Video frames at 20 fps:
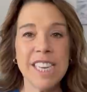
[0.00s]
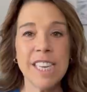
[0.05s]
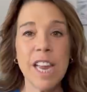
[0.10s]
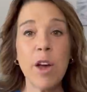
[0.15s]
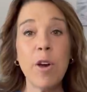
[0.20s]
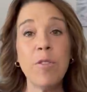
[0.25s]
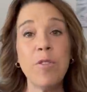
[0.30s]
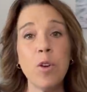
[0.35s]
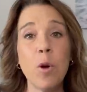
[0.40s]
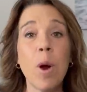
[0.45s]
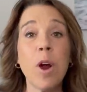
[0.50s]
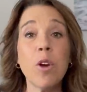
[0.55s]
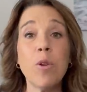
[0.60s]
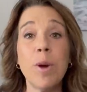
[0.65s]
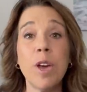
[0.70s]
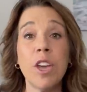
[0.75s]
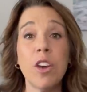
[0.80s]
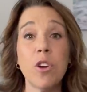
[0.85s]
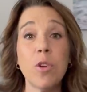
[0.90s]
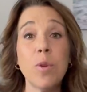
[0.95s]
Now, if you are
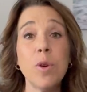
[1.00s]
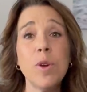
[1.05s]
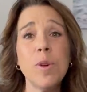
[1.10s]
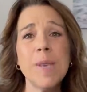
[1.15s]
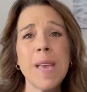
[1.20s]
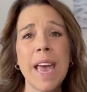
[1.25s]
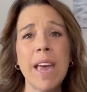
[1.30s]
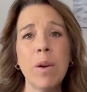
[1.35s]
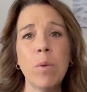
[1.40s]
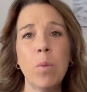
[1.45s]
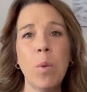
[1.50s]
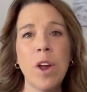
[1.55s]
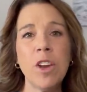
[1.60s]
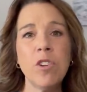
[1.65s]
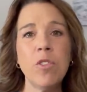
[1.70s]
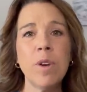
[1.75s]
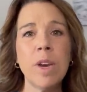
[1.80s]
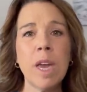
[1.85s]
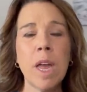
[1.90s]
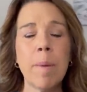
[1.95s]
going on a cruise and
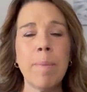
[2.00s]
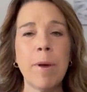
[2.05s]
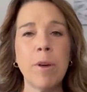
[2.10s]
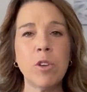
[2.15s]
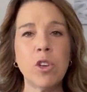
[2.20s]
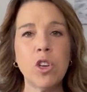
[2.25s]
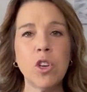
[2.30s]
wondering about